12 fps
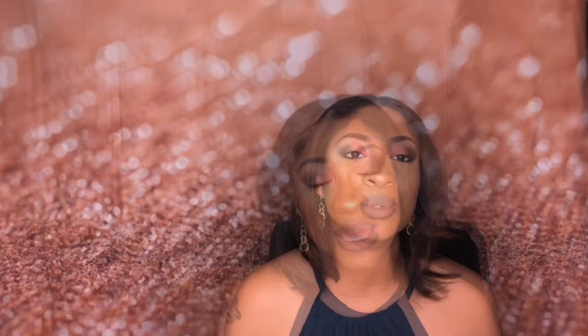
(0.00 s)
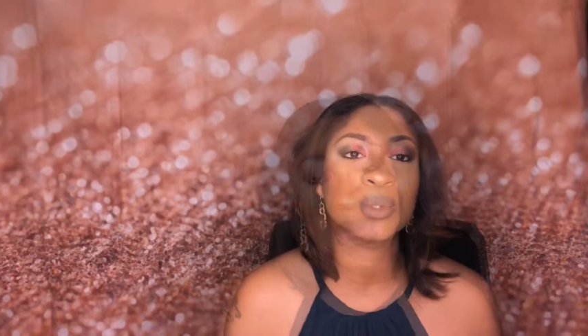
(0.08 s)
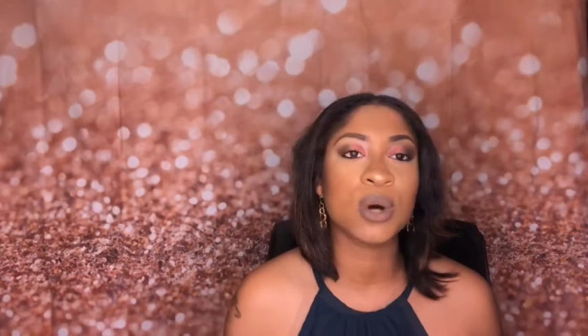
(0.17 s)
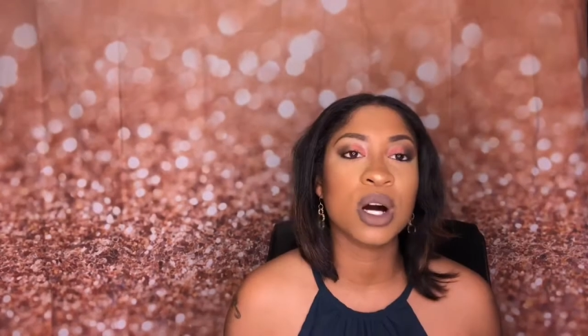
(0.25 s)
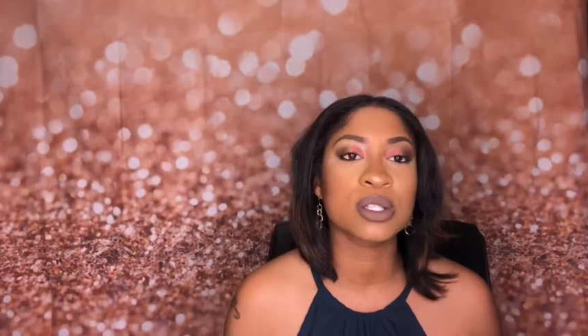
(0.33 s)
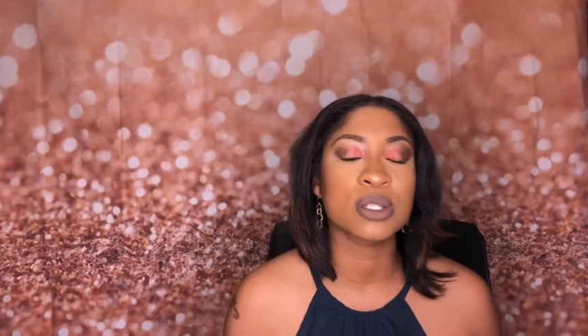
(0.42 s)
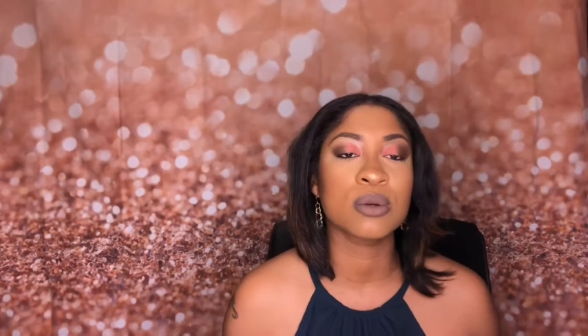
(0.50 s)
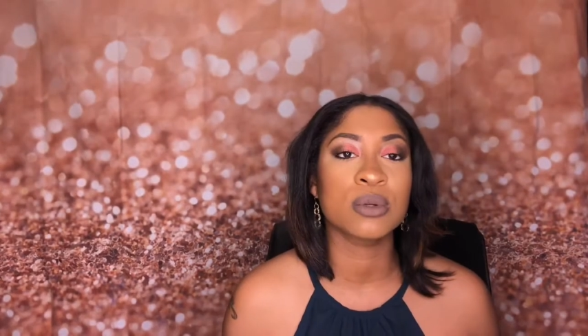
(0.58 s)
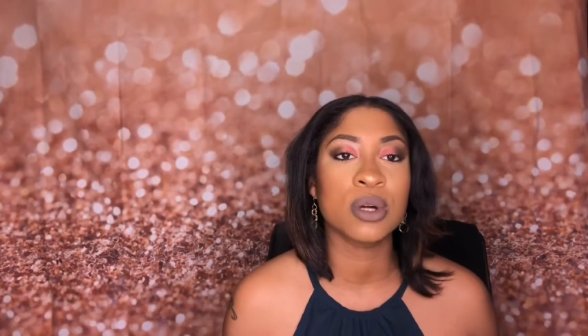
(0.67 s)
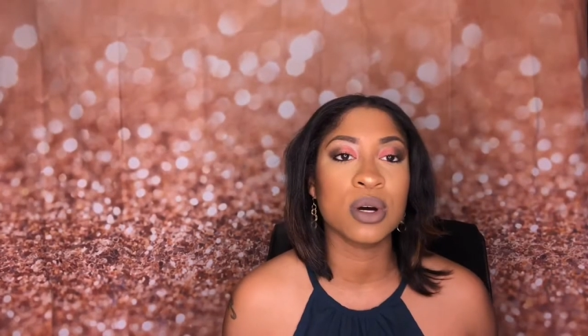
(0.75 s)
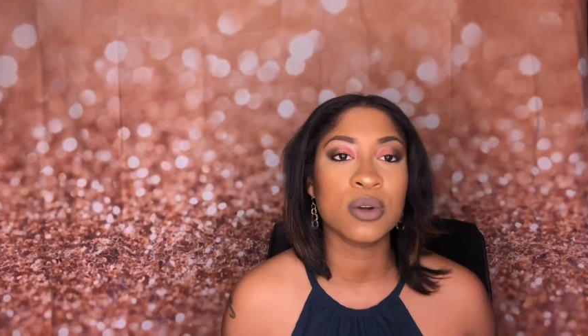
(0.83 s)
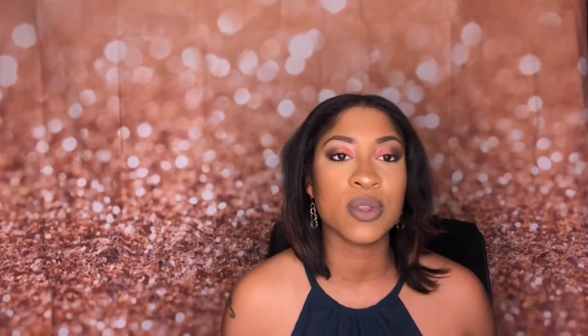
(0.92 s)
You also
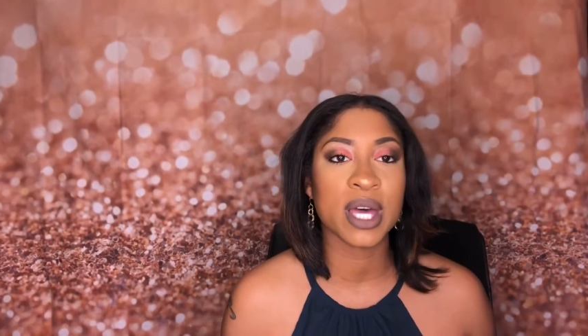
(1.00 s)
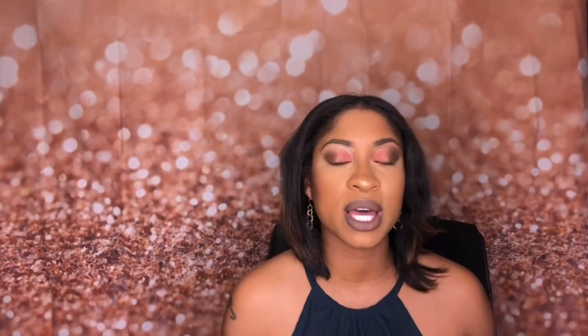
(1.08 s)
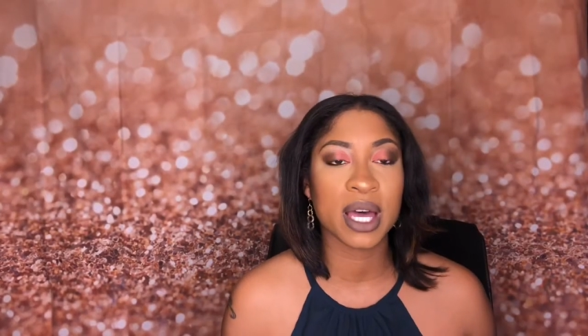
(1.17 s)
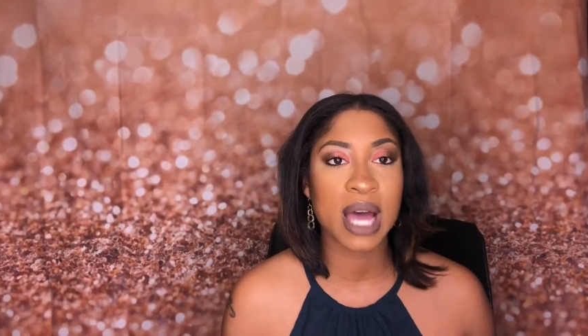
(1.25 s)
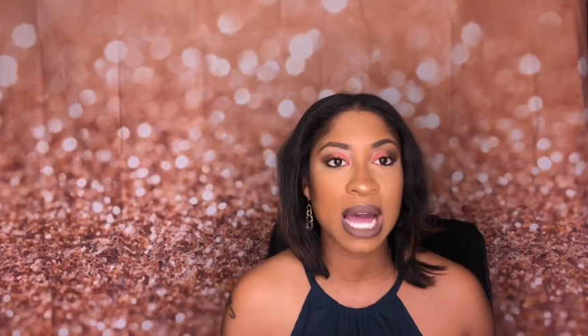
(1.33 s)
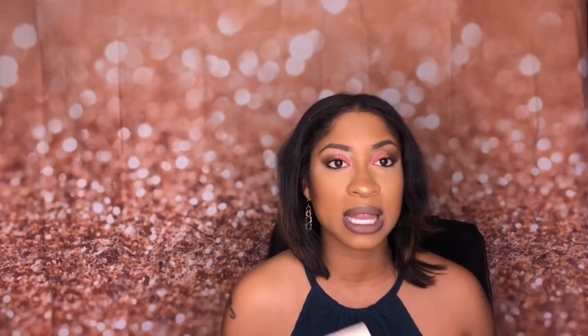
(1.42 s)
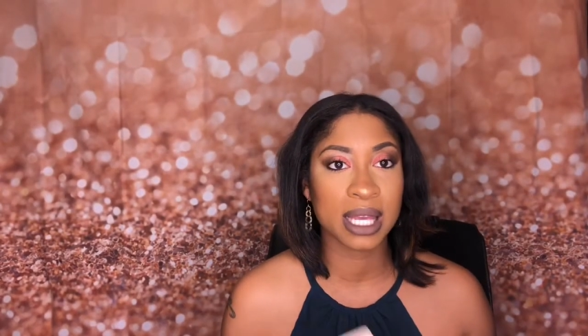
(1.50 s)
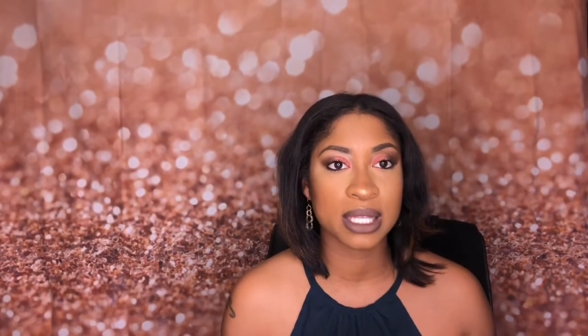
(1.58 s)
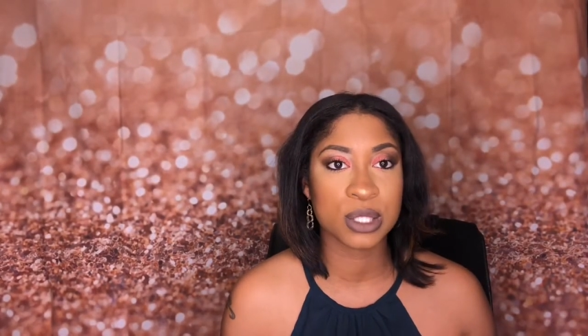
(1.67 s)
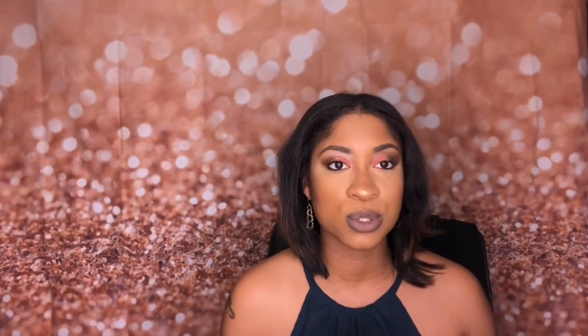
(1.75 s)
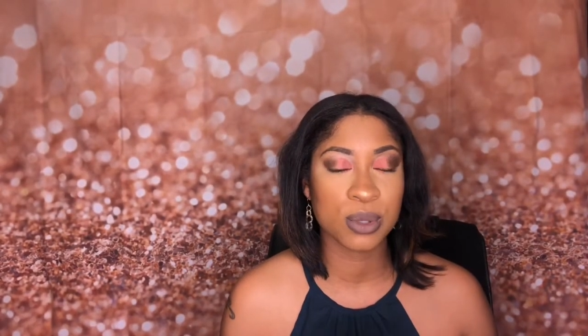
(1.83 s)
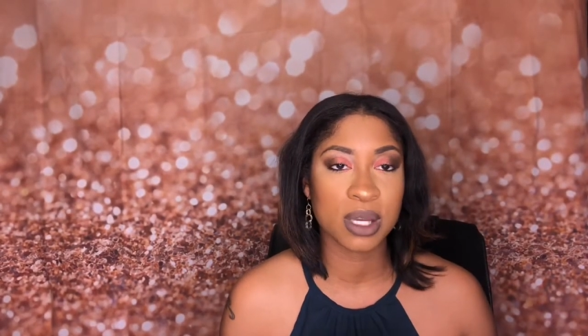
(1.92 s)
know that I like
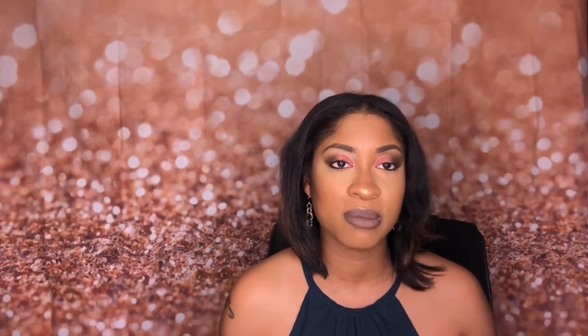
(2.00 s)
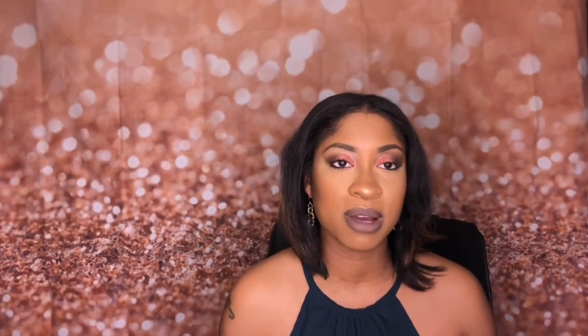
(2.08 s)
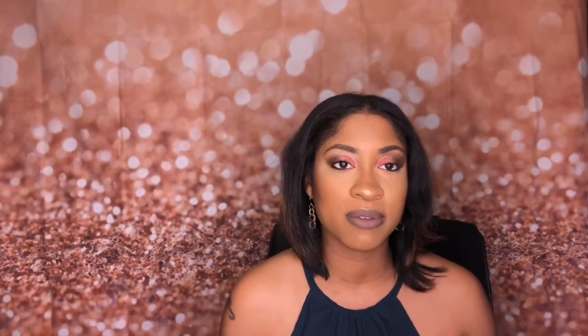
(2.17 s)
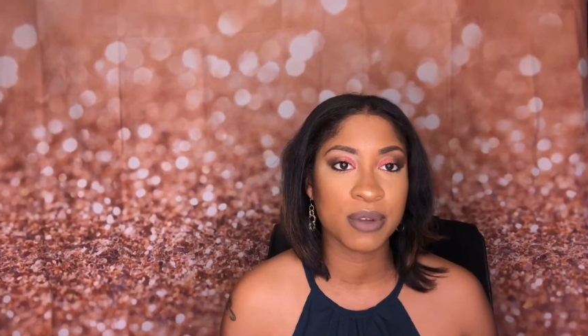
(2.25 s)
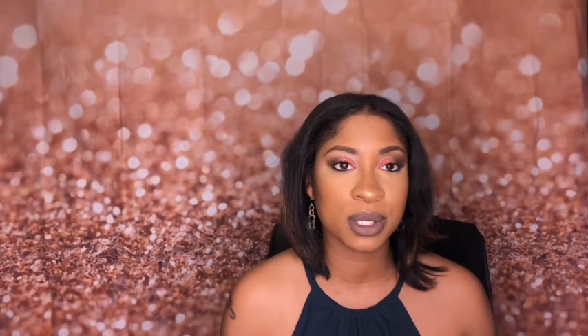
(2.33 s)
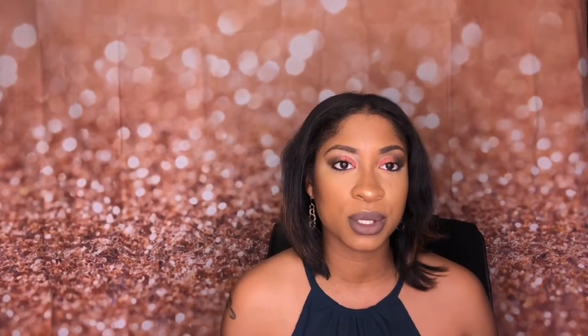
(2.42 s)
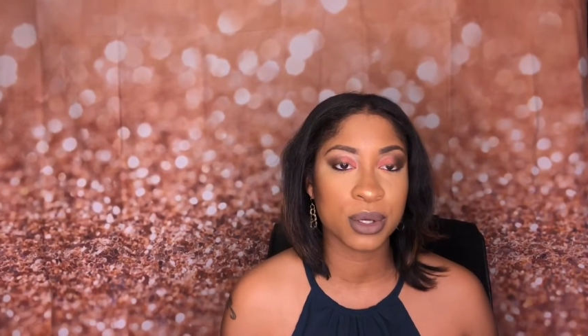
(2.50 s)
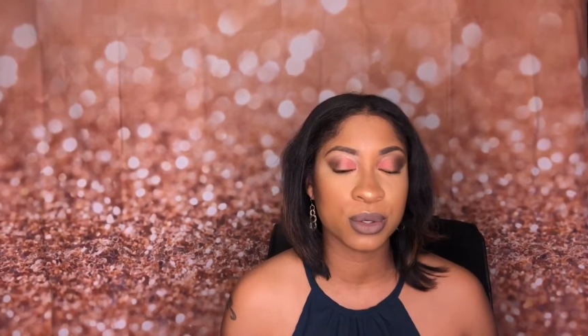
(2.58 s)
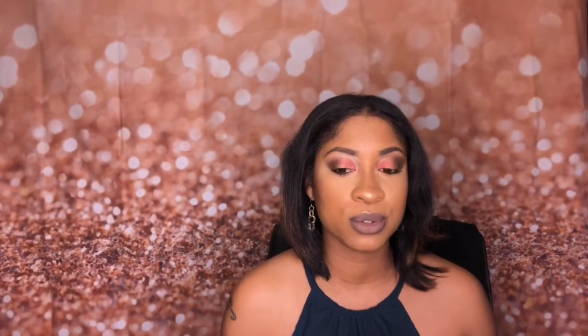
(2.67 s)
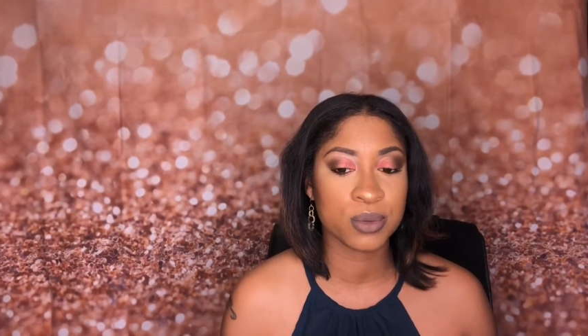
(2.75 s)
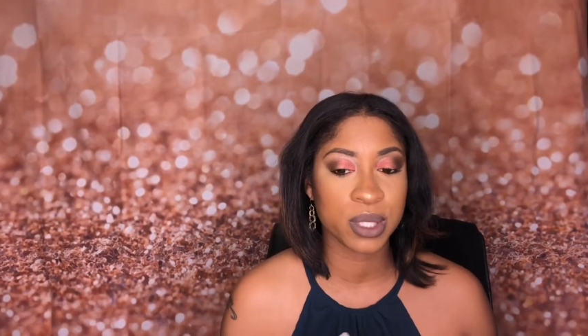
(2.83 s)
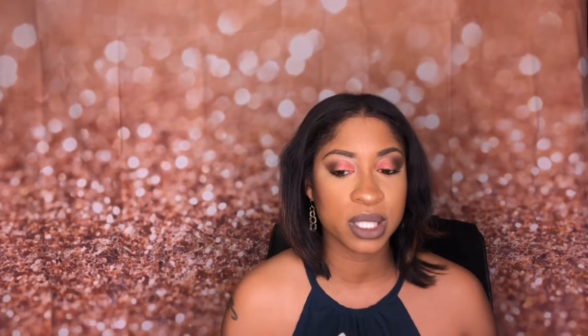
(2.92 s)
to end my
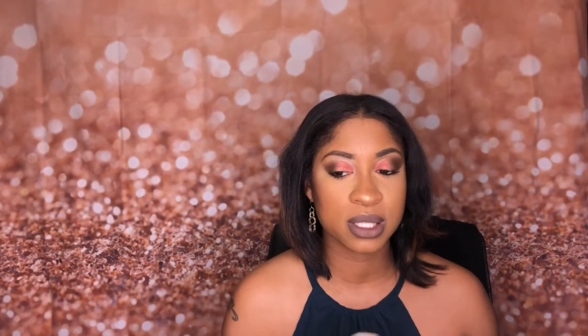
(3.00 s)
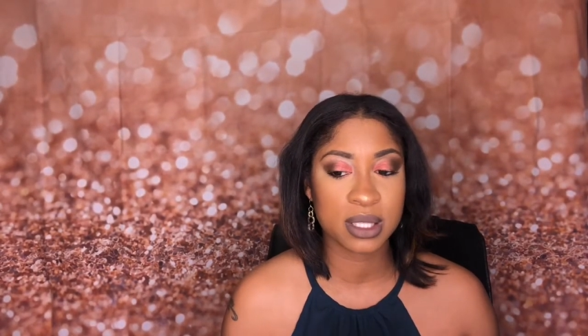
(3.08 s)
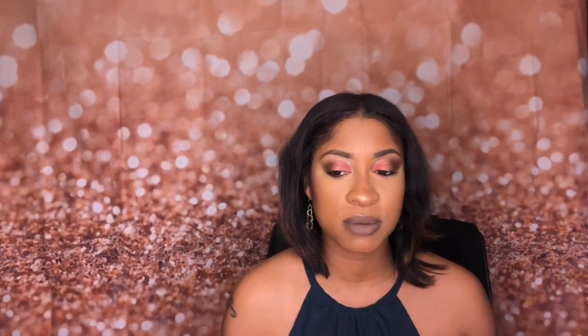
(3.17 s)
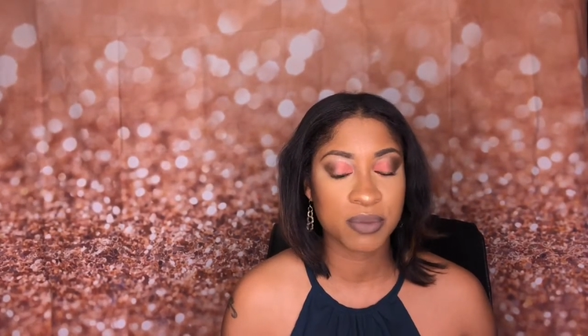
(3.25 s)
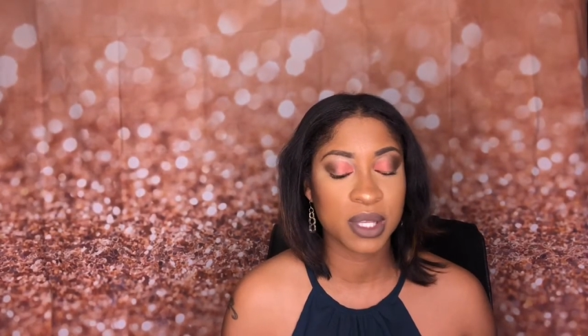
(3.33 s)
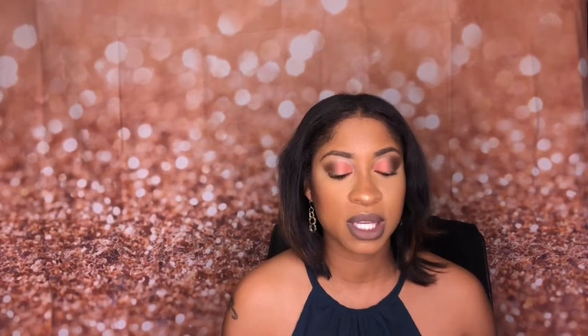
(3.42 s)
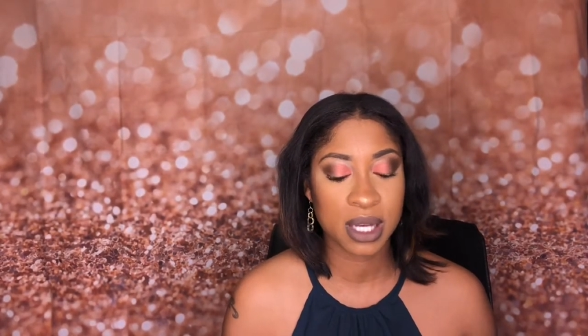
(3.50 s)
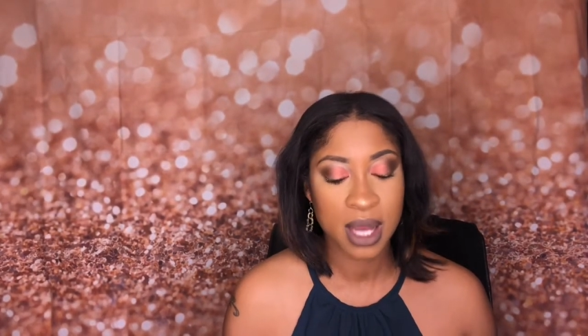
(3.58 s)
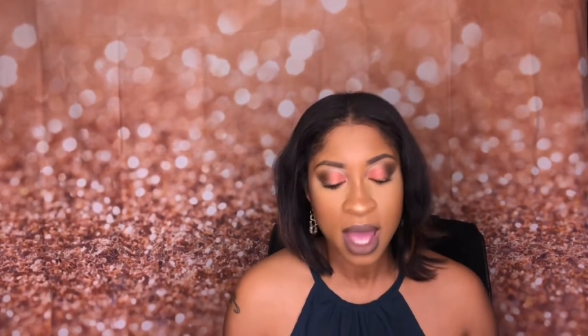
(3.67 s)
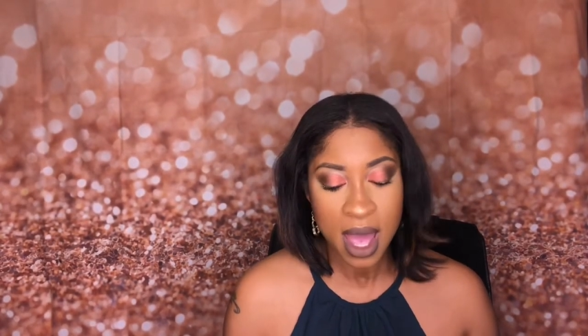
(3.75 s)
videos with something.